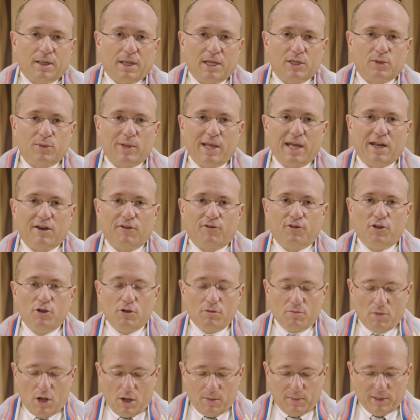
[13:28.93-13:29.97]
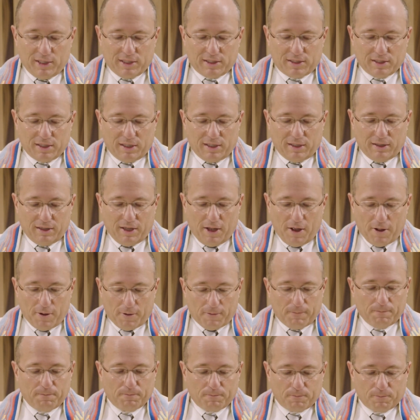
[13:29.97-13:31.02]
As we had a few moments
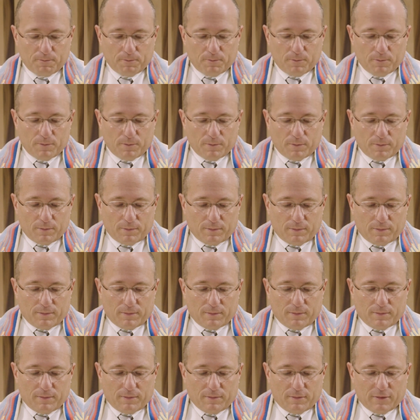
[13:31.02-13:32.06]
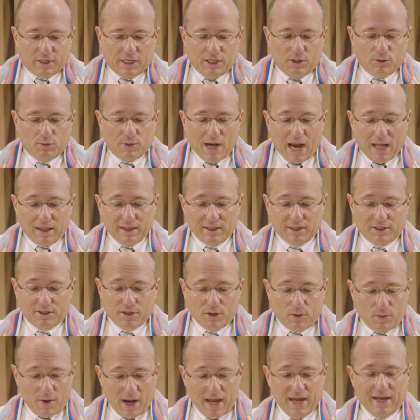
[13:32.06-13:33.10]
alone, he rallied
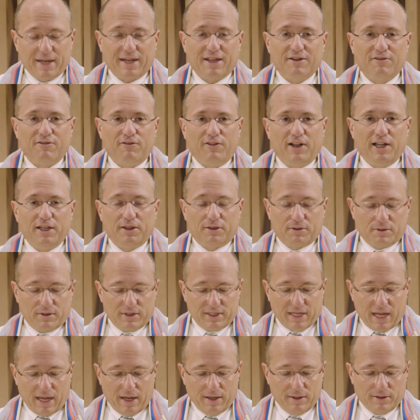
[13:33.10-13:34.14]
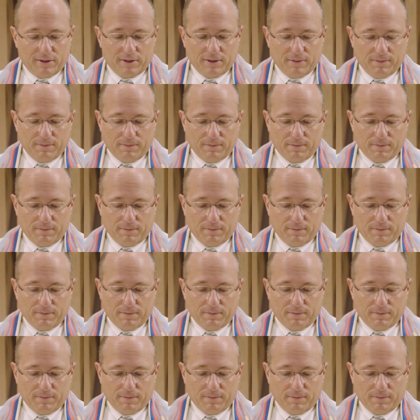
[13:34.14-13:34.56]
to wake and fight through his haze.